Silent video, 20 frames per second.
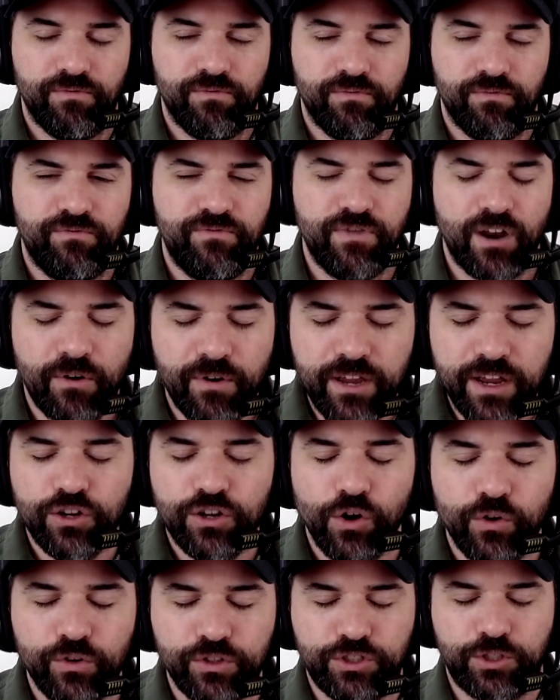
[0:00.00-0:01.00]
very
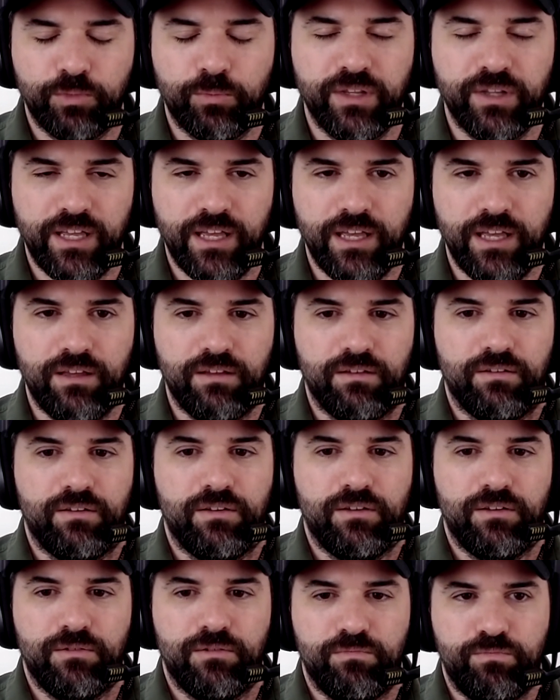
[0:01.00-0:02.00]
noticeably
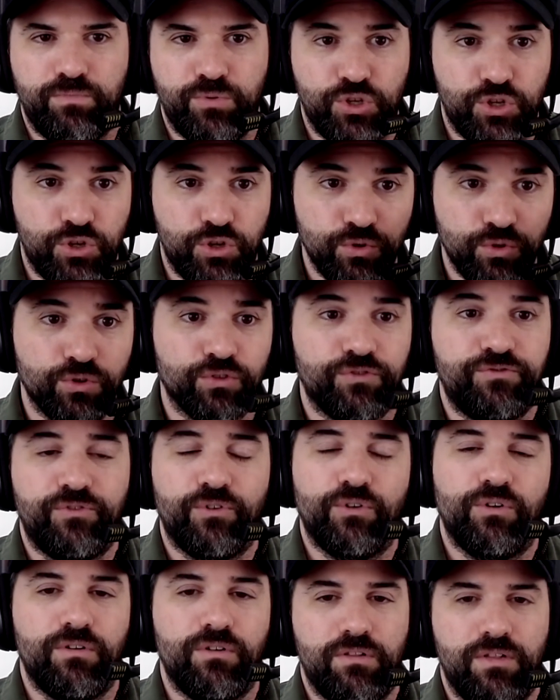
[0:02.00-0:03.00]

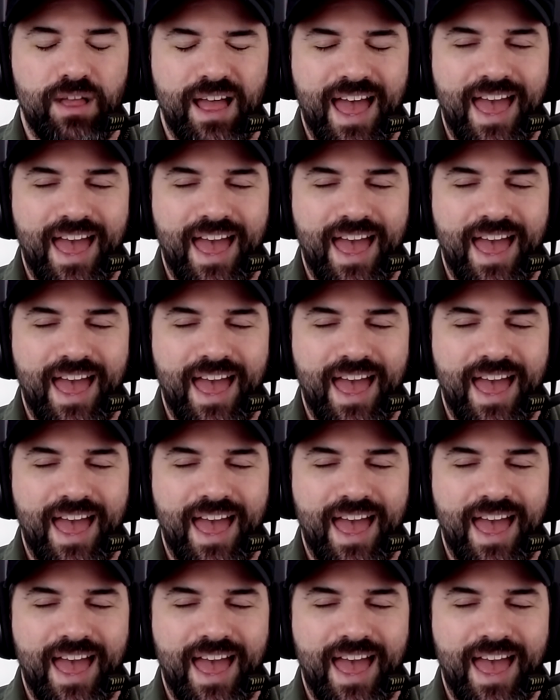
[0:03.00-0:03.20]
beautiful